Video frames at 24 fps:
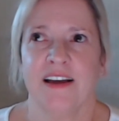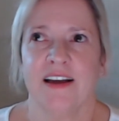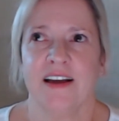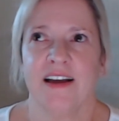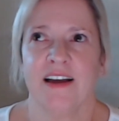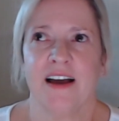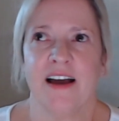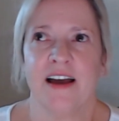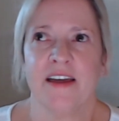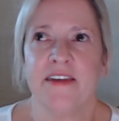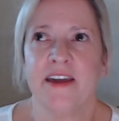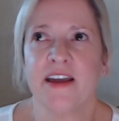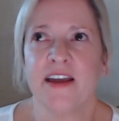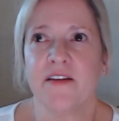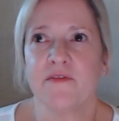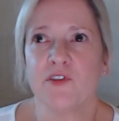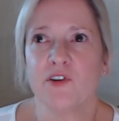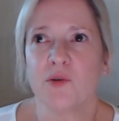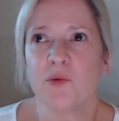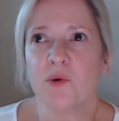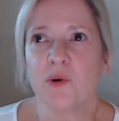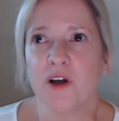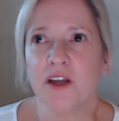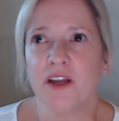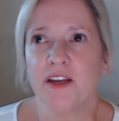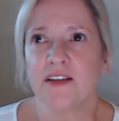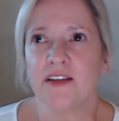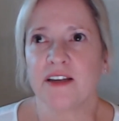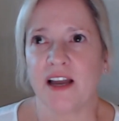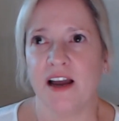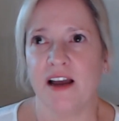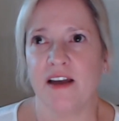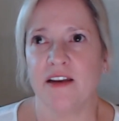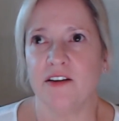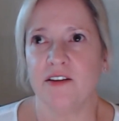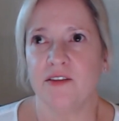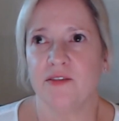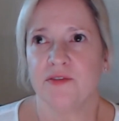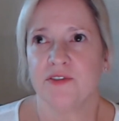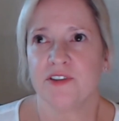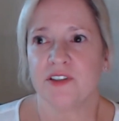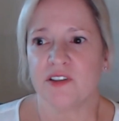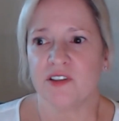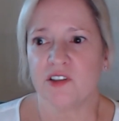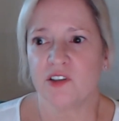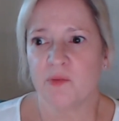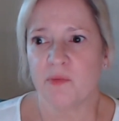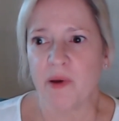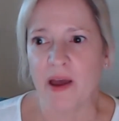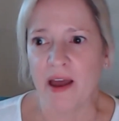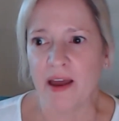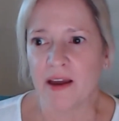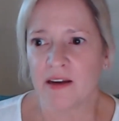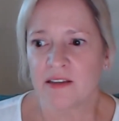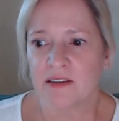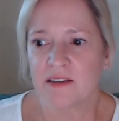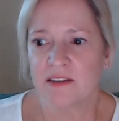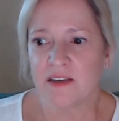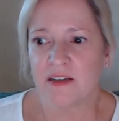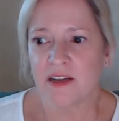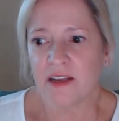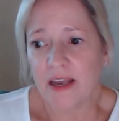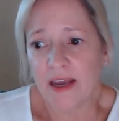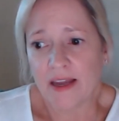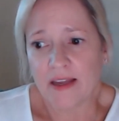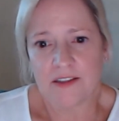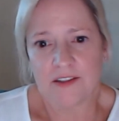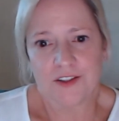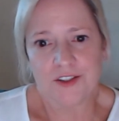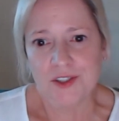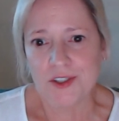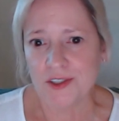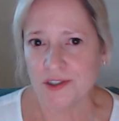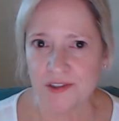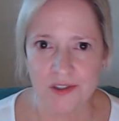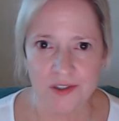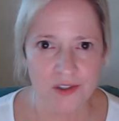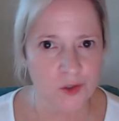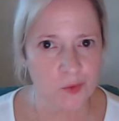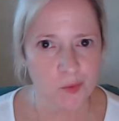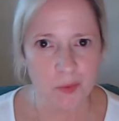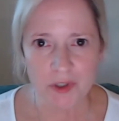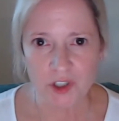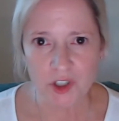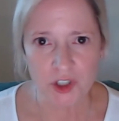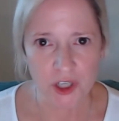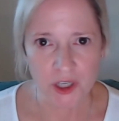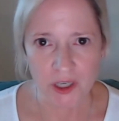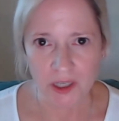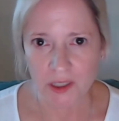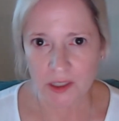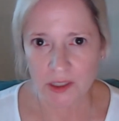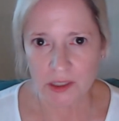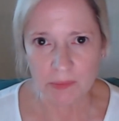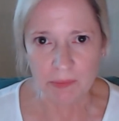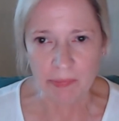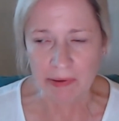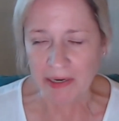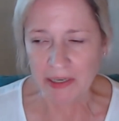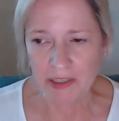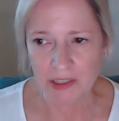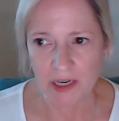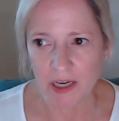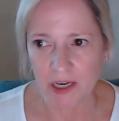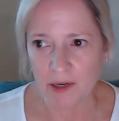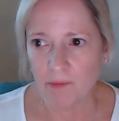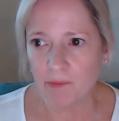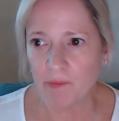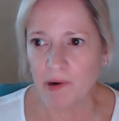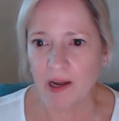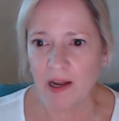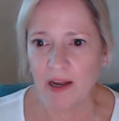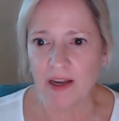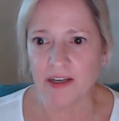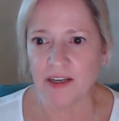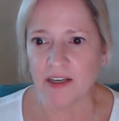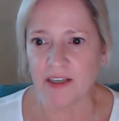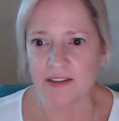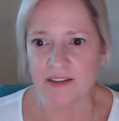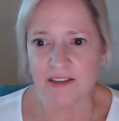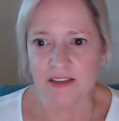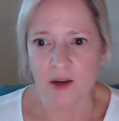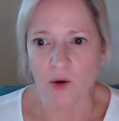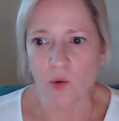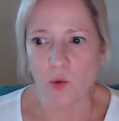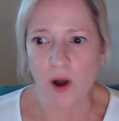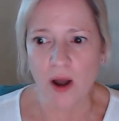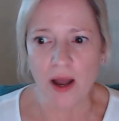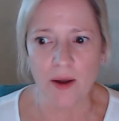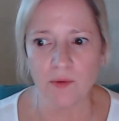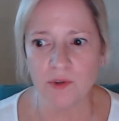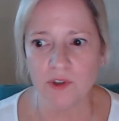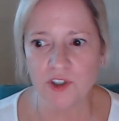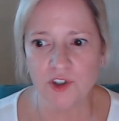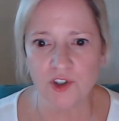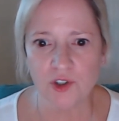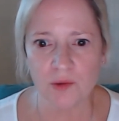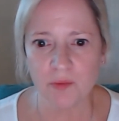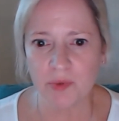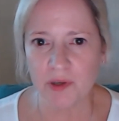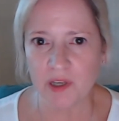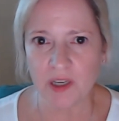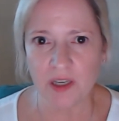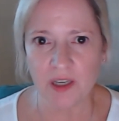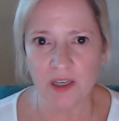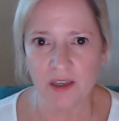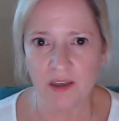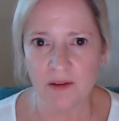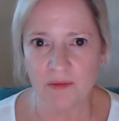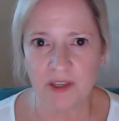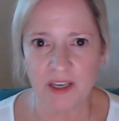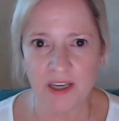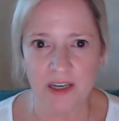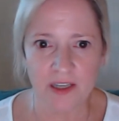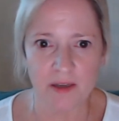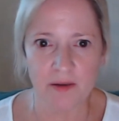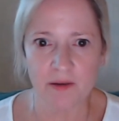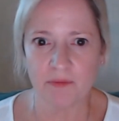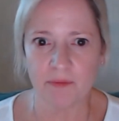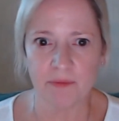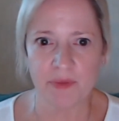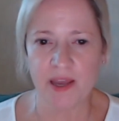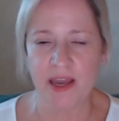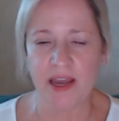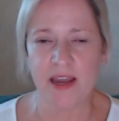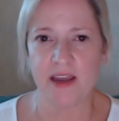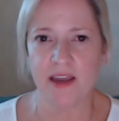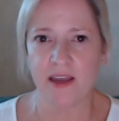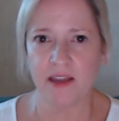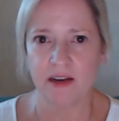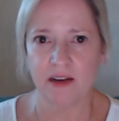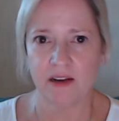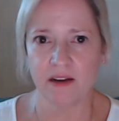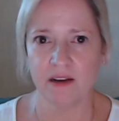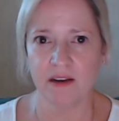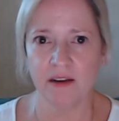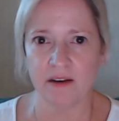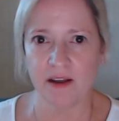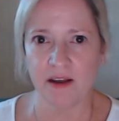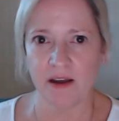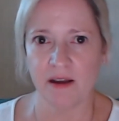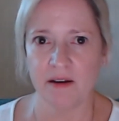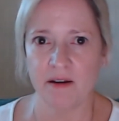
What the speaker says: I think everyone kind of suspects, and again, it's just suspicion, opinion, but it's like, why would you be getting paid an